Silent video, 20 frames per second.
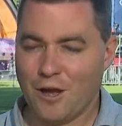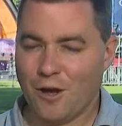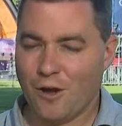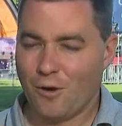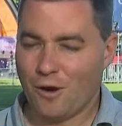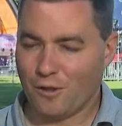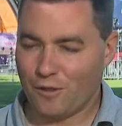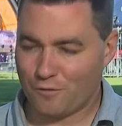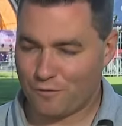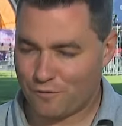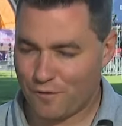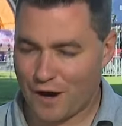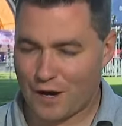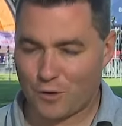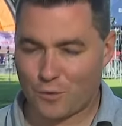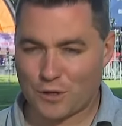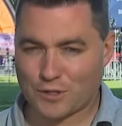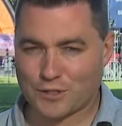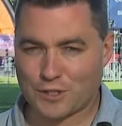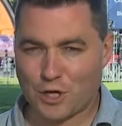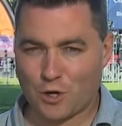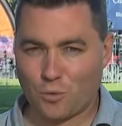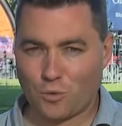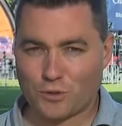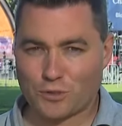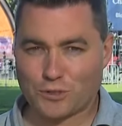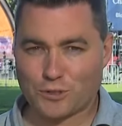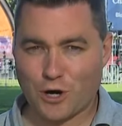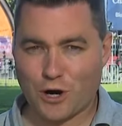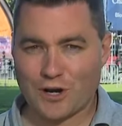Well, the fireworks here will
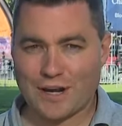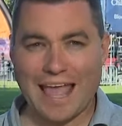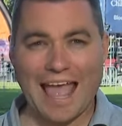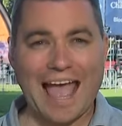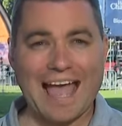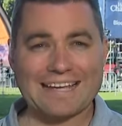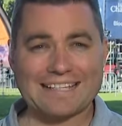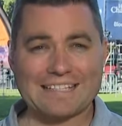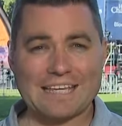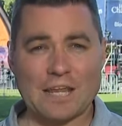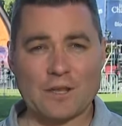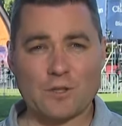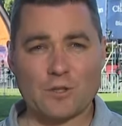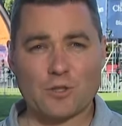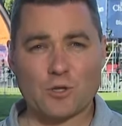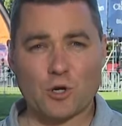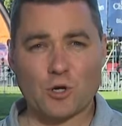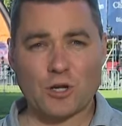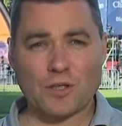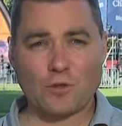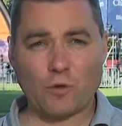start at 10:30.